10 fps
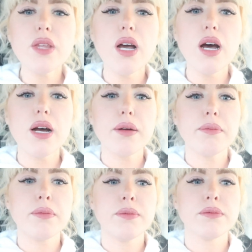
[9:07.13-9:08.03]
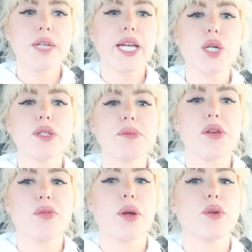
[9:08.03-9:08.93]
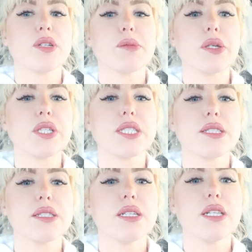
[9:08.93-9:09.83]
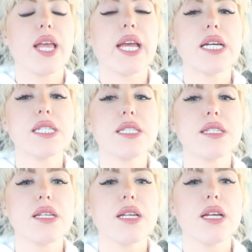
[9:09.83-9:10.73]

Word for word: Um, I can only speak from my own experience. And